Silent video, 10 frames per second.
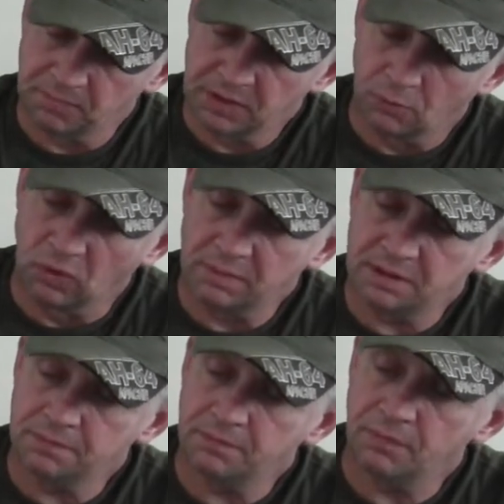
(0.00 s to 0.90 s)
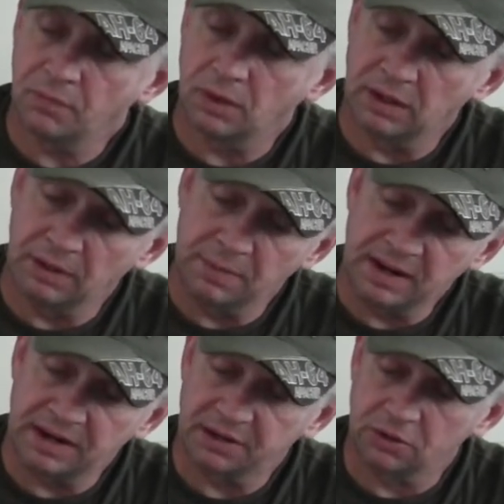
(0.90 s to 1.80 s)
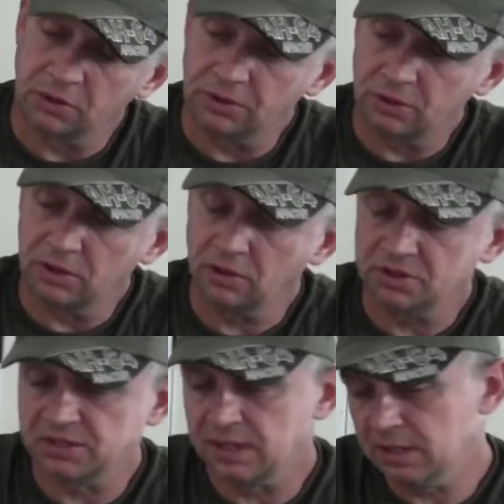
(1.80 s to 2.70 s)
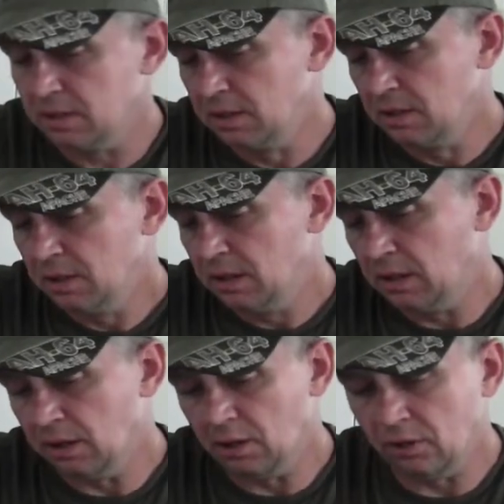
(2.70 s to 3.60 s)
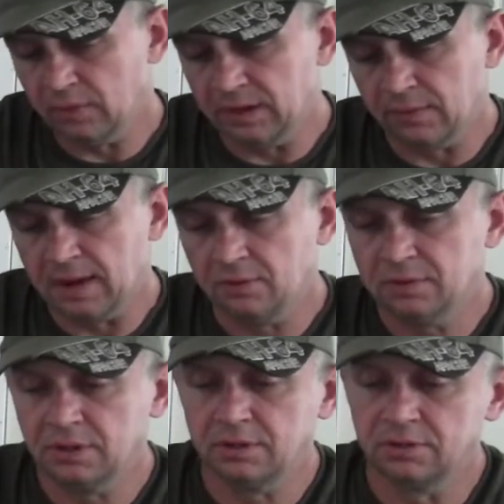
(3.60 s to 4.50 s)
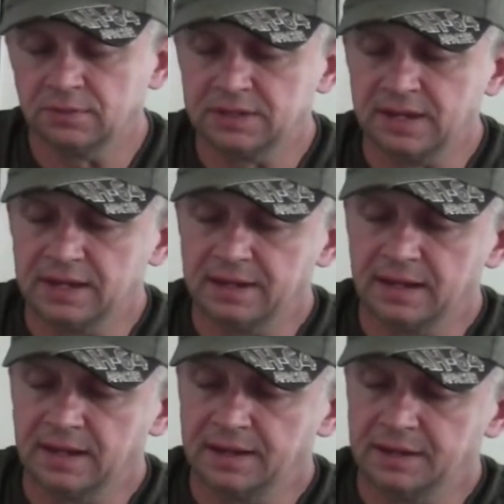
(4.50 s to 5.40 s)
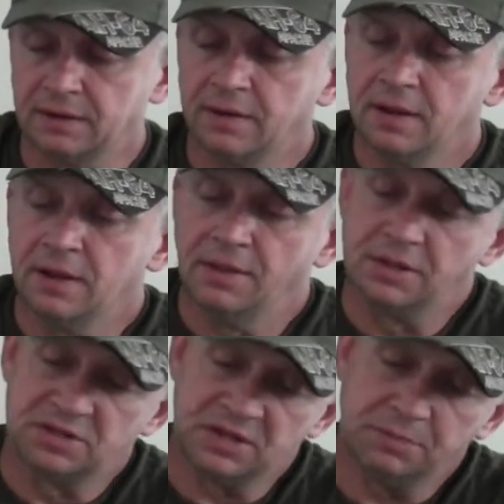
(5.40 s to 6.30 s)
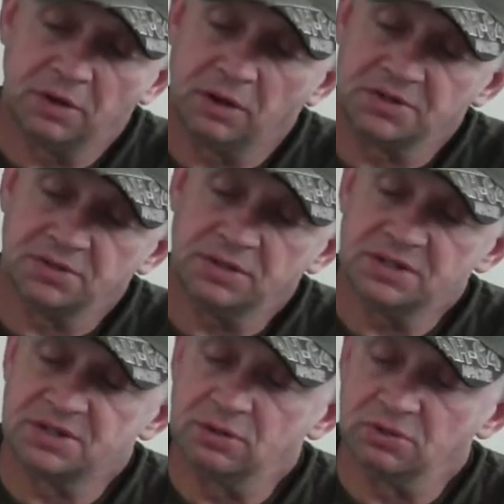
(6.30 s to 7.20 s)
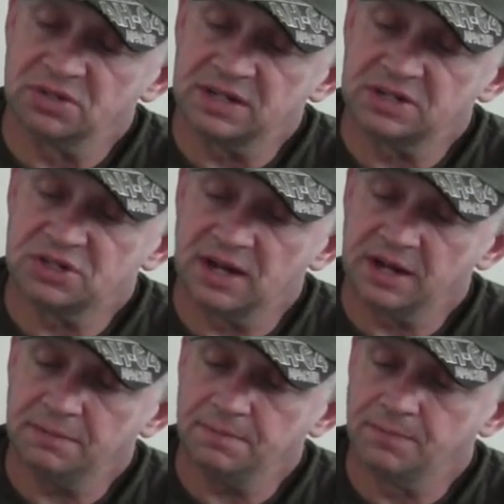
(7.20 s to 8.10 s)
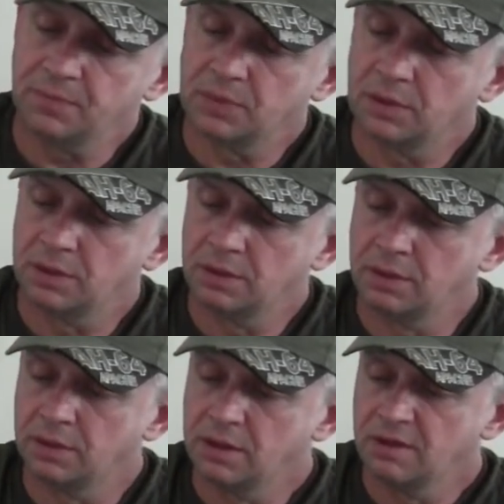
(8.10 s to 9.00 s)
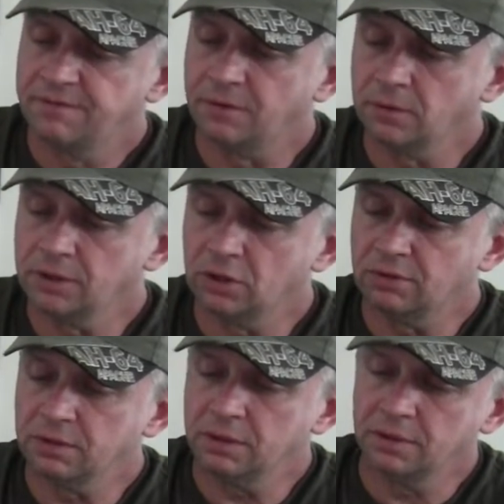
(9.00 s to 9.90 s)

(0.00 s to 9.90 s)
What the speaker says: ribbon made out of Cordura, looks like, all the way around to retain that on there. The zipper also is dual stitched on, folded over.